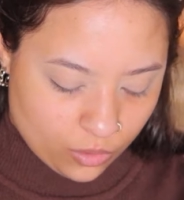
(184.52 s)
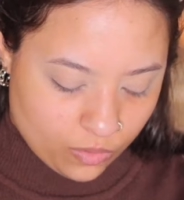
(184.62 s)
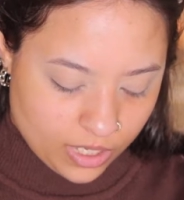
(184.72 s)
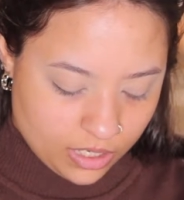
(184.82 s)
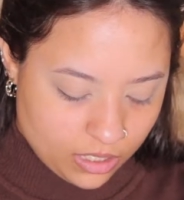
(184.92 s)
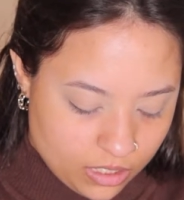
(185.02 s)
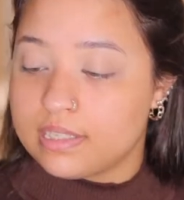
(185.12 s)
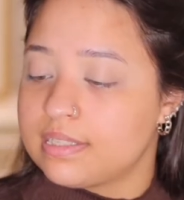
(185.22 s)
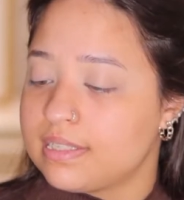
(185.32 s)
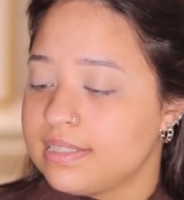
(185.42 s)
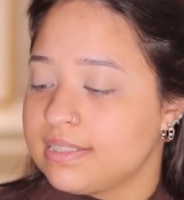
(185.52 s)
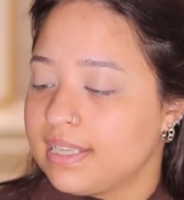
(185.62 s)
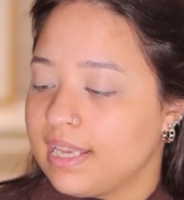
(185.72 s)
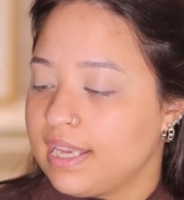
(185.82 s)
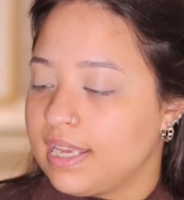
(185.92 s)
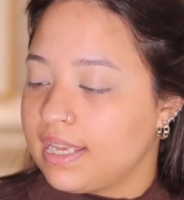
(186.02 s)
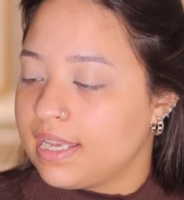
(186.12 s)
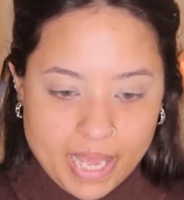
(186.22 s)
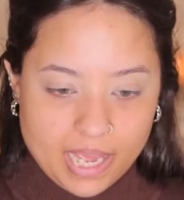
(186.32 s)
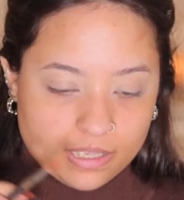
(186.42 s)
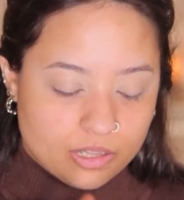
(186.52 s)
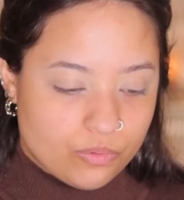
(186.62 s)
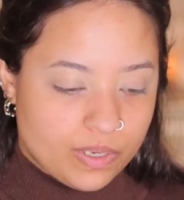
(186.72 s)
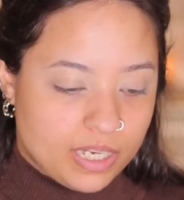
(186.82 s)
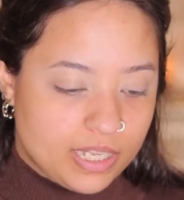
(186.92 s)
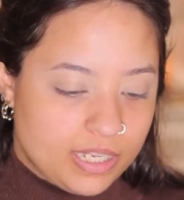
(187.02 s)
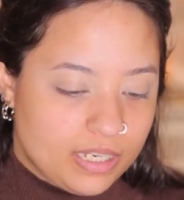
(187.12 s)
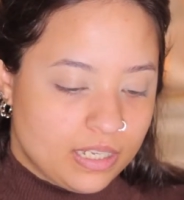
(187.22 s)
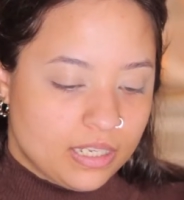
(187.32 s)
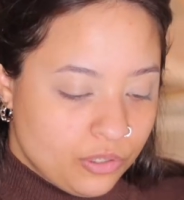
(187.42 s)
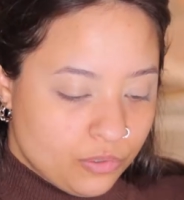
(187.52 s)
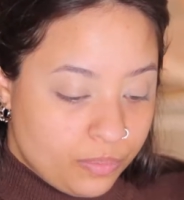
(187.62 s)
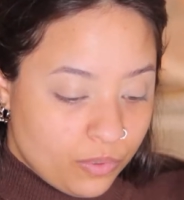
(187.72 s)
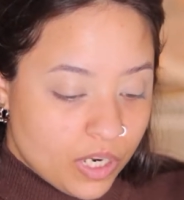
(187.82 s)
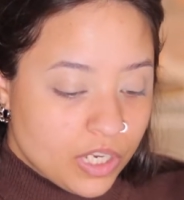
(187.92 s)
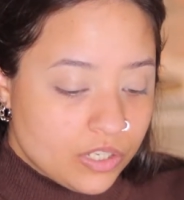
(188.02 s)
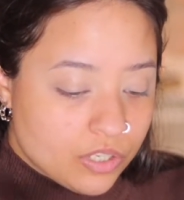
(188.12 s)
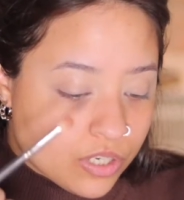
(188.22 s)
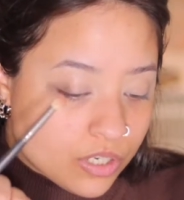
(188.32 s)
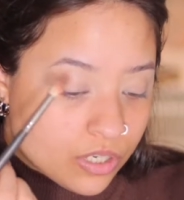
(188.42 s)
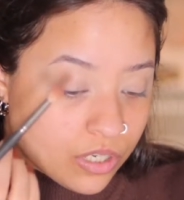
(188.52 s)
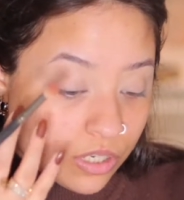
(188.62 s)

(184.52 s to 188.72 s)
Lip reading: one. This is the PAC 392 brush.